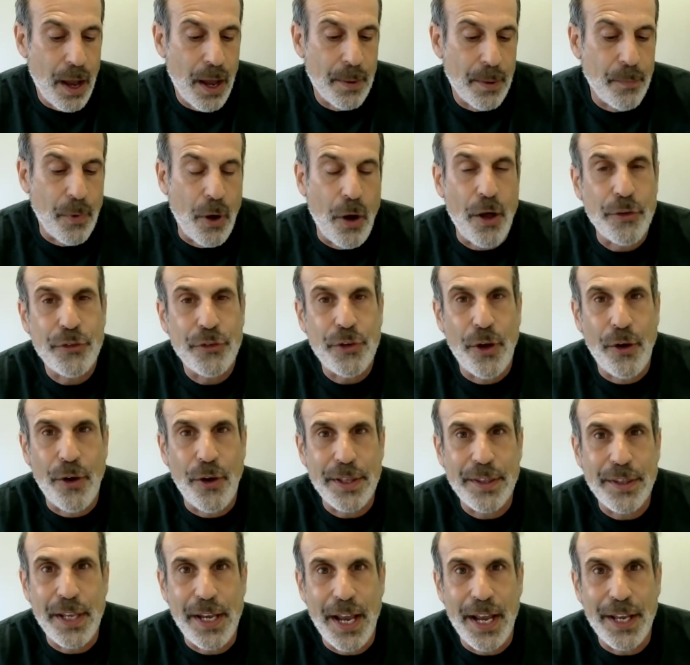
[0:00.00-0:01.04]
Also,
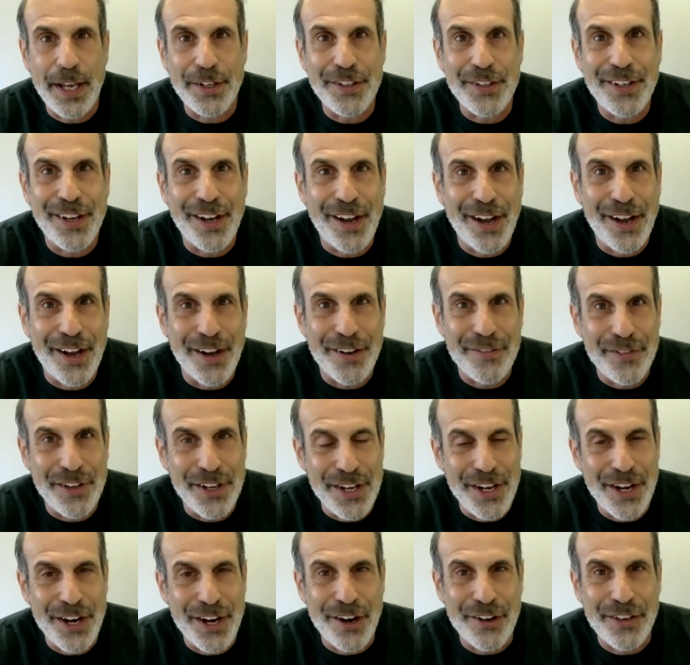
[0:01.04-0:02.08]
at the end of the
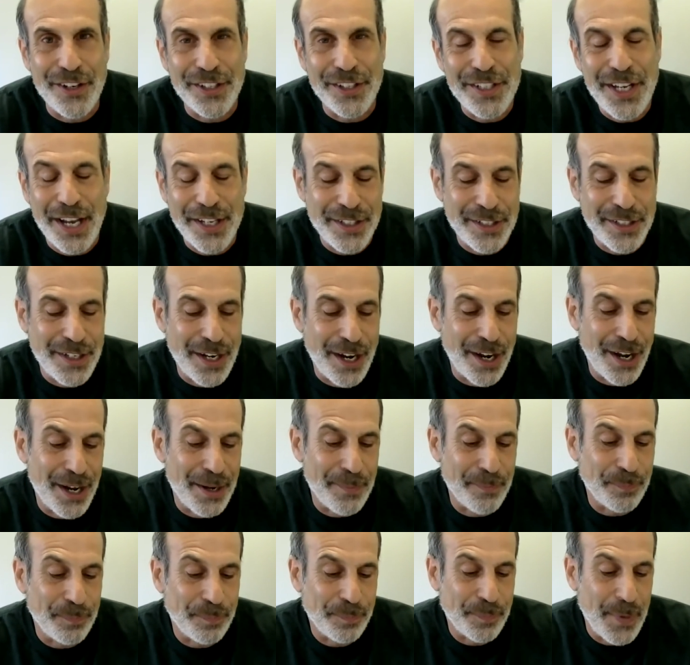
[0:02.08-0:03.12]
year, the test
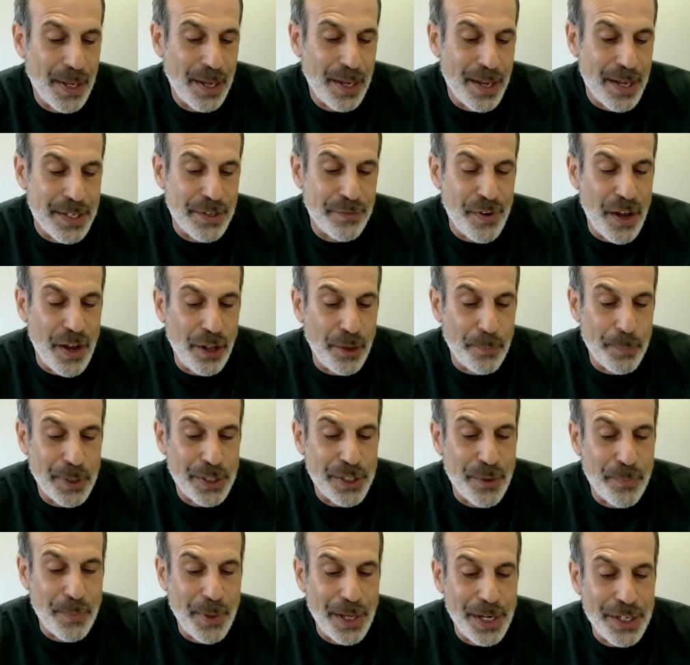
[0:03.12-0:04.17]
development
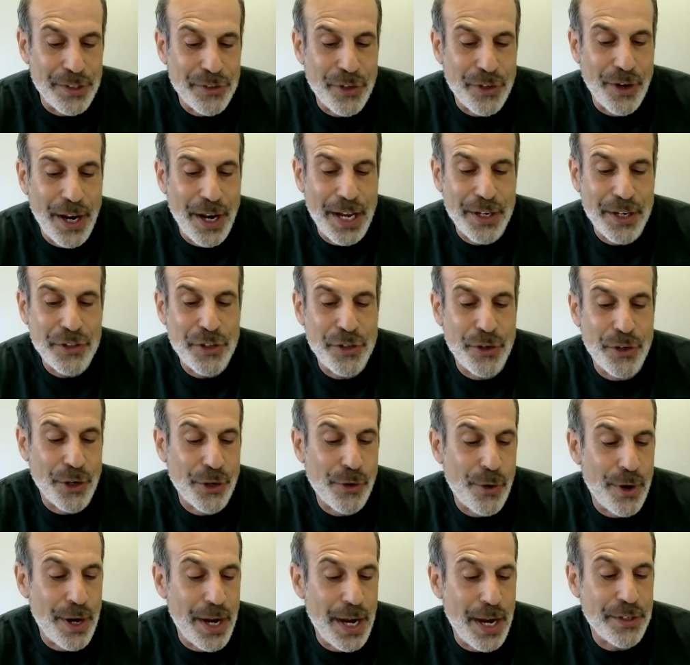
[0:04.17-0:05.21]
committee is going to ask you to
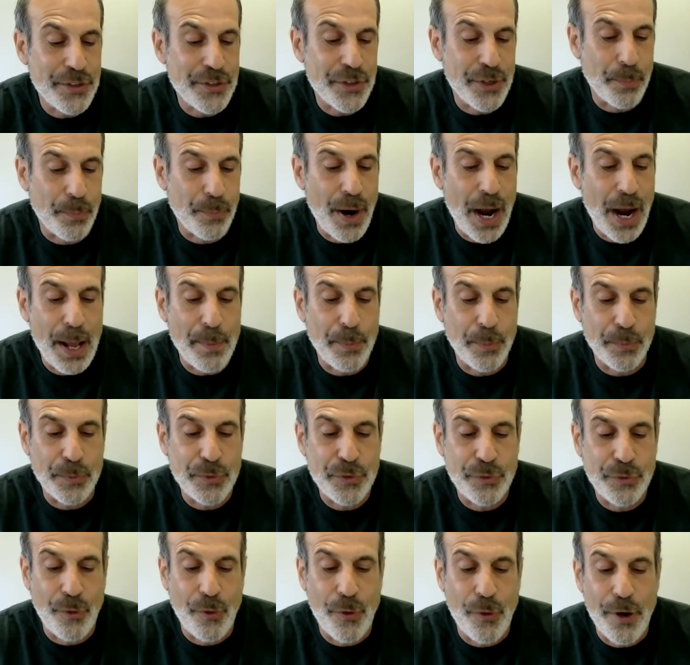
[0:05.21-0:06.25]
create some problems
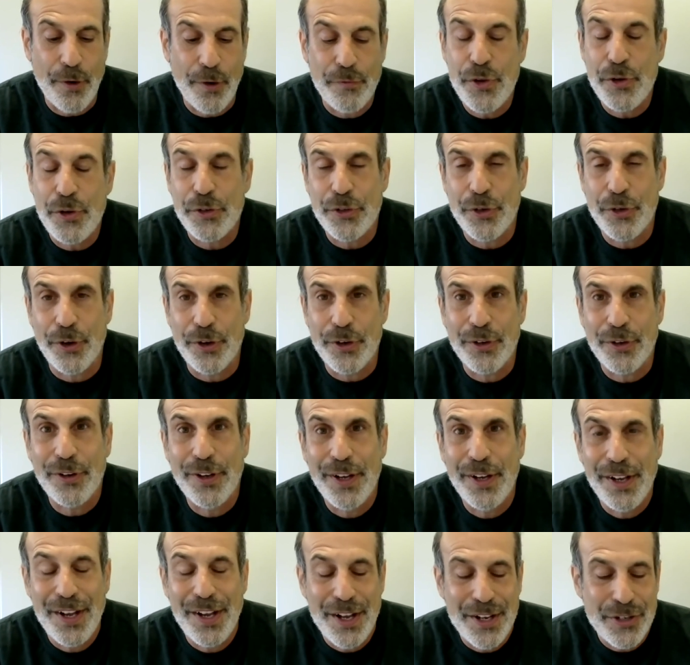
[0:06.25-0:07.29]
for future
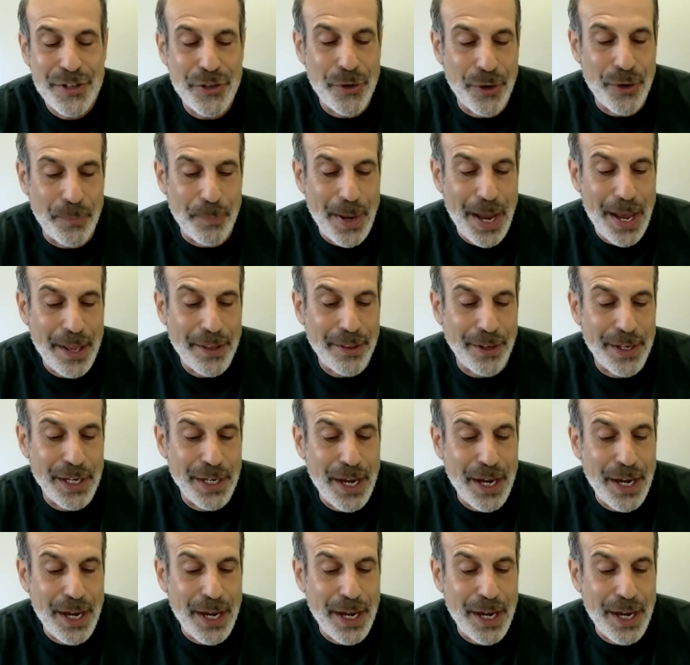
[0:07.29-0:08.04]
student math league